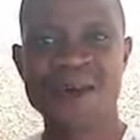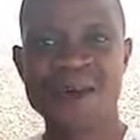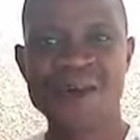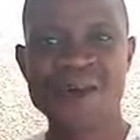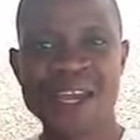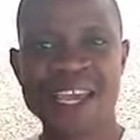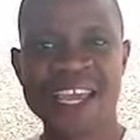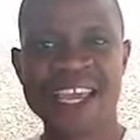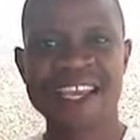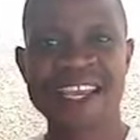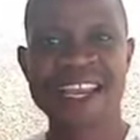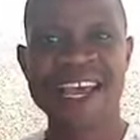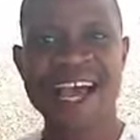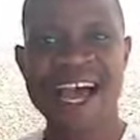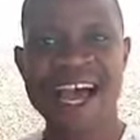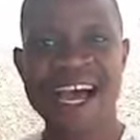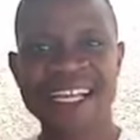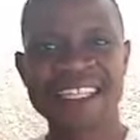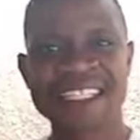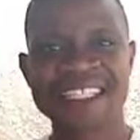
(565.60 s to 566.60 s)
who can
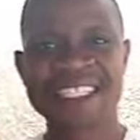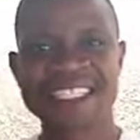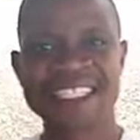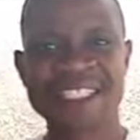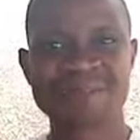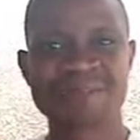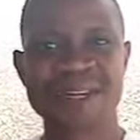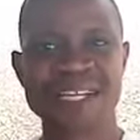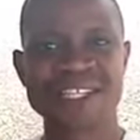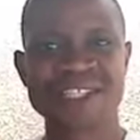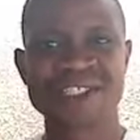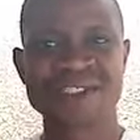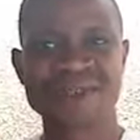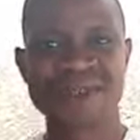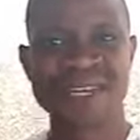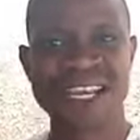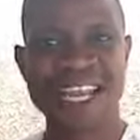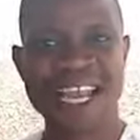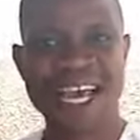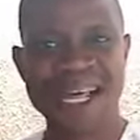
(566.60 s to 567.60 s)
add this plant to
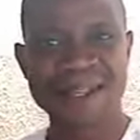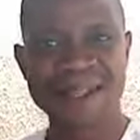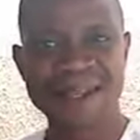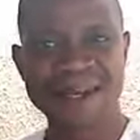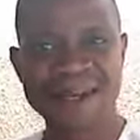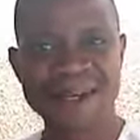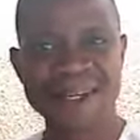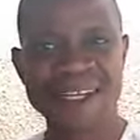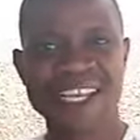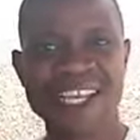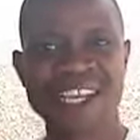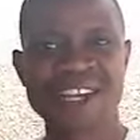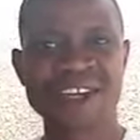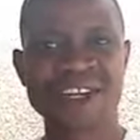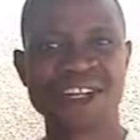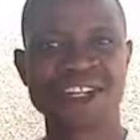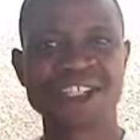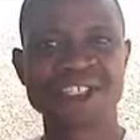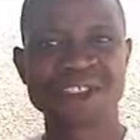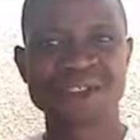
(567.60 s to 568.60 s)
another in
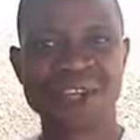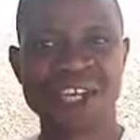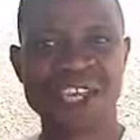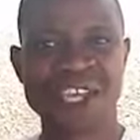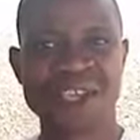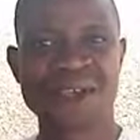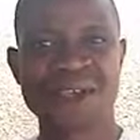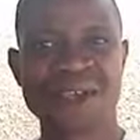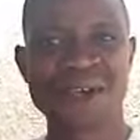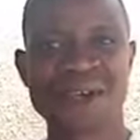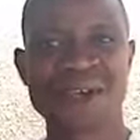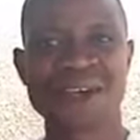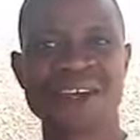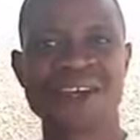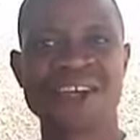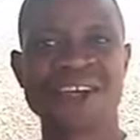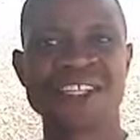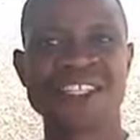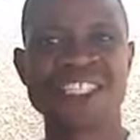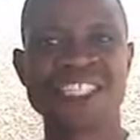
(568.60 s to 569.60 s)
order to cure
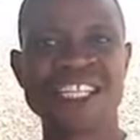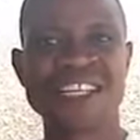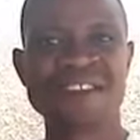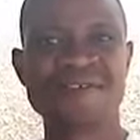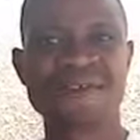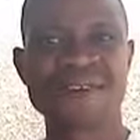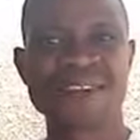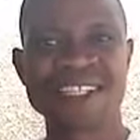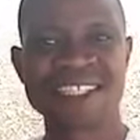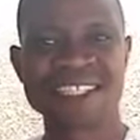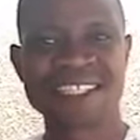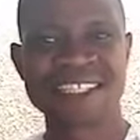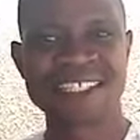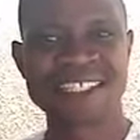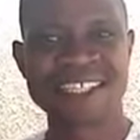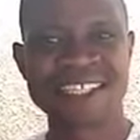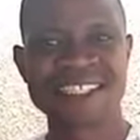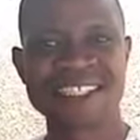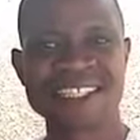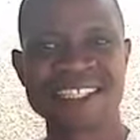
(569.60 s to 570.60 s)
different
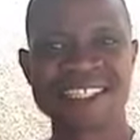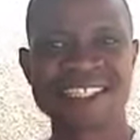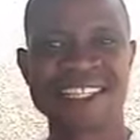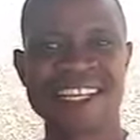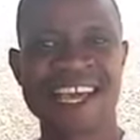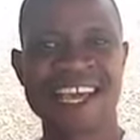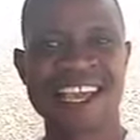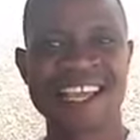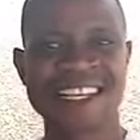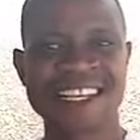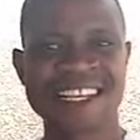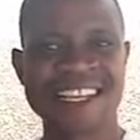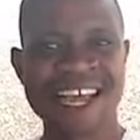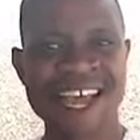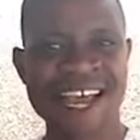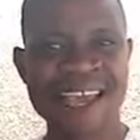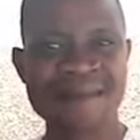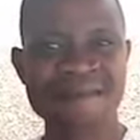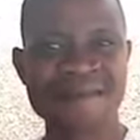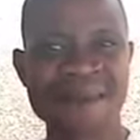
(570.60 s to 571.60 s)
diseases like
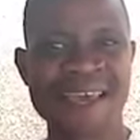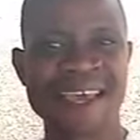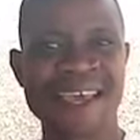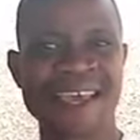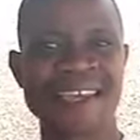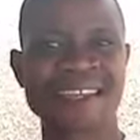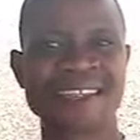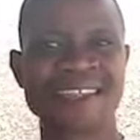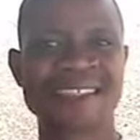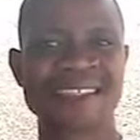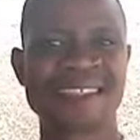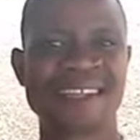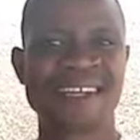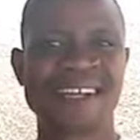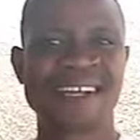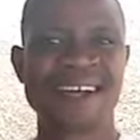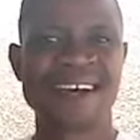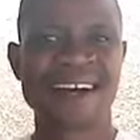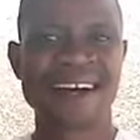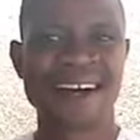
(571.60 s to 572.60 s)
diabetes,
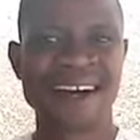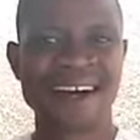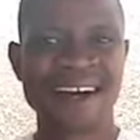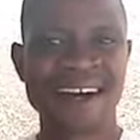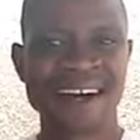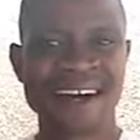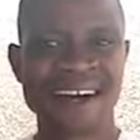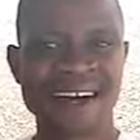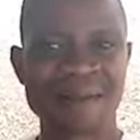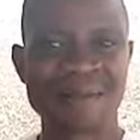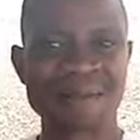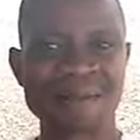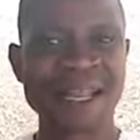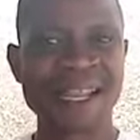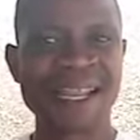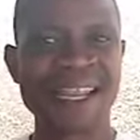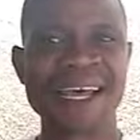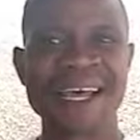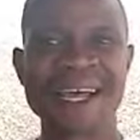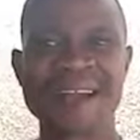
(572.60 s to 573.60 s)

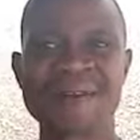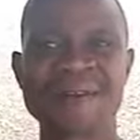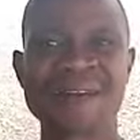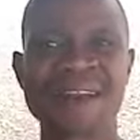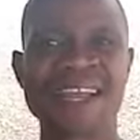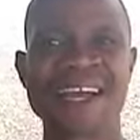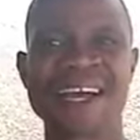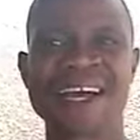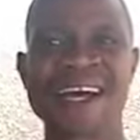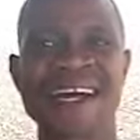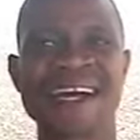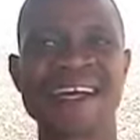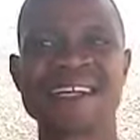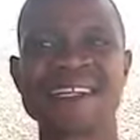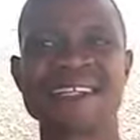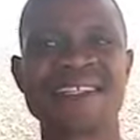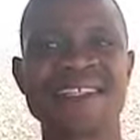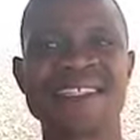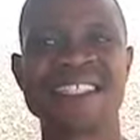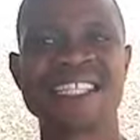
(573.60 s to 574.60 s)
malaria,
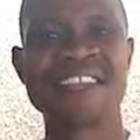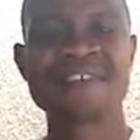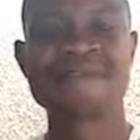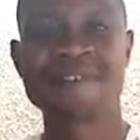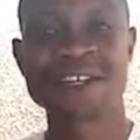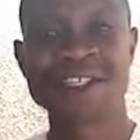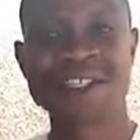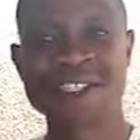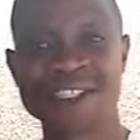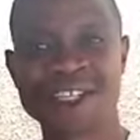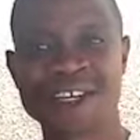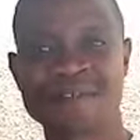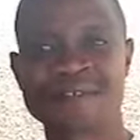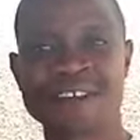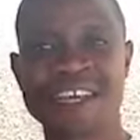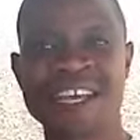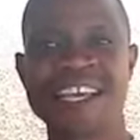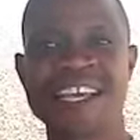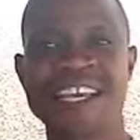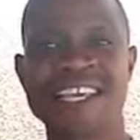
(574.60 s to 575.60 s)
different stuff.
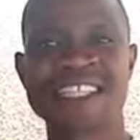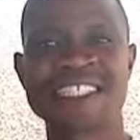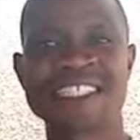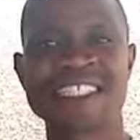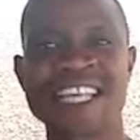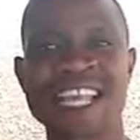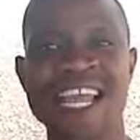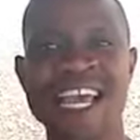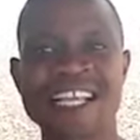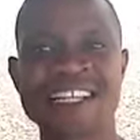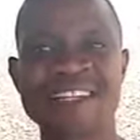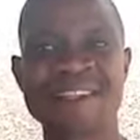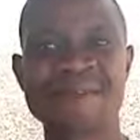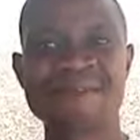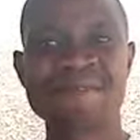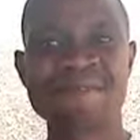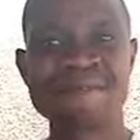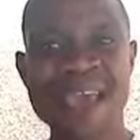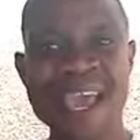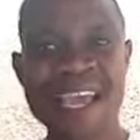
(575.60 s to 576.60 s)
It's like the
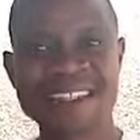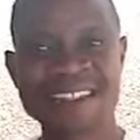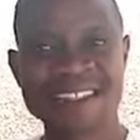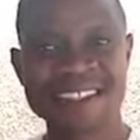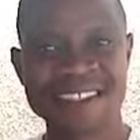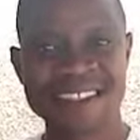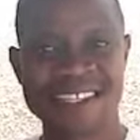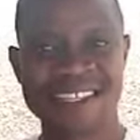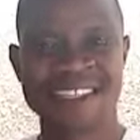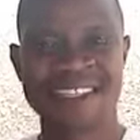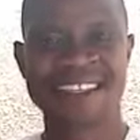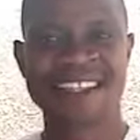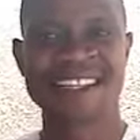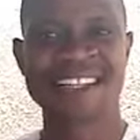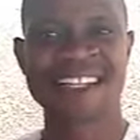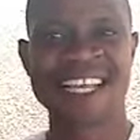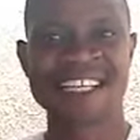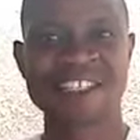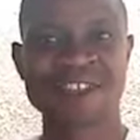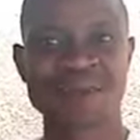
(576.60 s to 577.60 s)
medicine
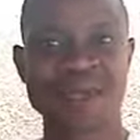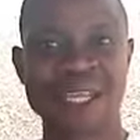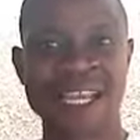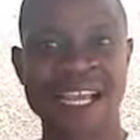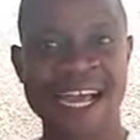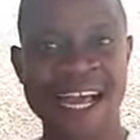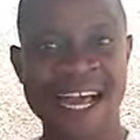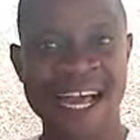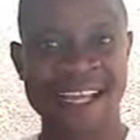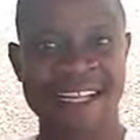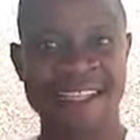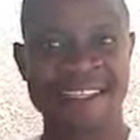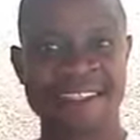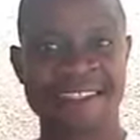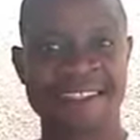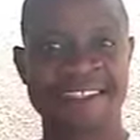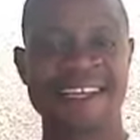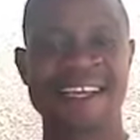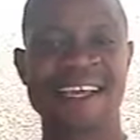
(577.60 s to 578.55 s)
that we had.